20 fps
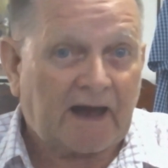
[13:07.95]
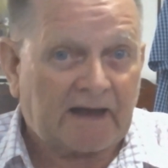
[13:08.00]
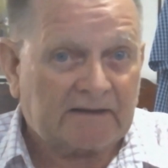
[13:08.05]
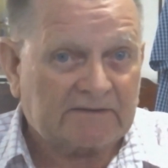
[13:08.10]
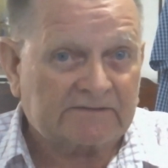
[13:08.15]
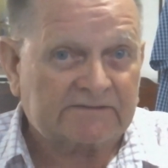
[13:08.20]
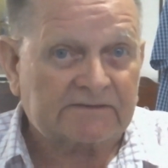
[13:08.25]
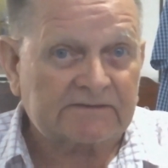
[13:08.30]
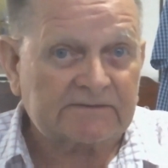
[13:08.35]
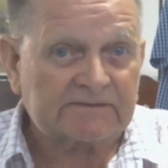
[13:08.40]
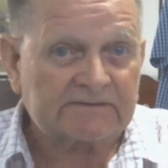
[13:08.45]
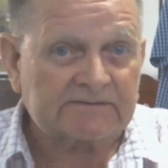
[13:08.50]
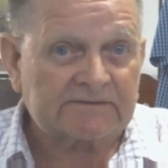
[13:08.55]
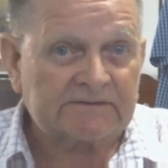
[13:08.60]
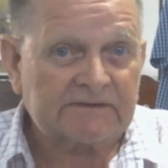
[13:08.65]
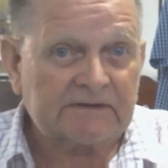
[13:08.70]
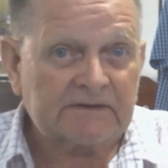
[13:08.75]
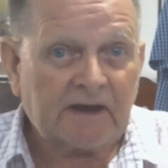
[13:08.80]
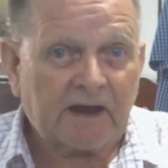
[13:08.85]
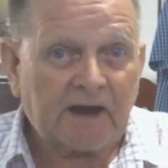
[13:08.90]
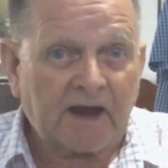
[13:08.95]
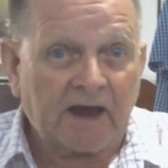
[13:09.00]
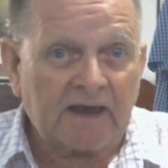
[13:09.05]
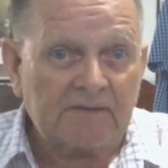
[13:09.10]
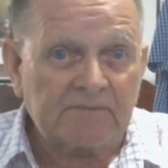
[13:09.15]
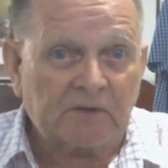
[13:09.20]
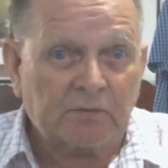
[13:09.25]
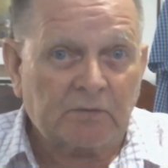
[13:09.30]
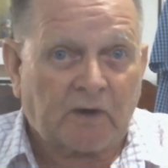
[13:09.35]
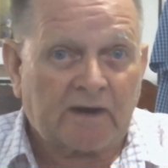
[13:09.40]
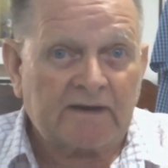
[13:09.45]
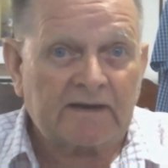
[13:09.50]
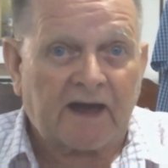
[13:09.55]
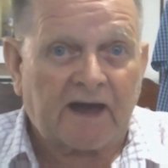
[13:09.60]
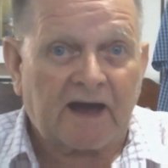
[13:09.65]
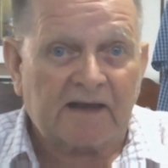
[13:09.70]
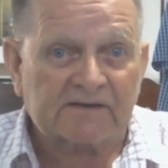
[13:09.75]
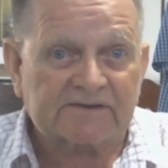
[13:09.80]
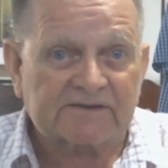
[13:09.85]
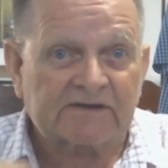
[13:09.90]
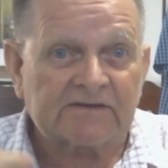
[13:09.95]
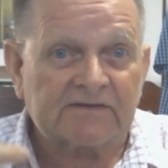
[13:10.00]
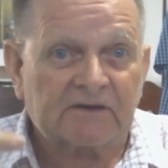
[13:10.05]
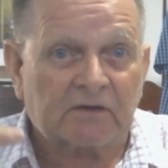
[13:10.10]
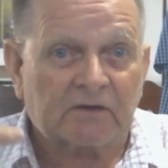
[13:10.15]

answers. I'm the one asking the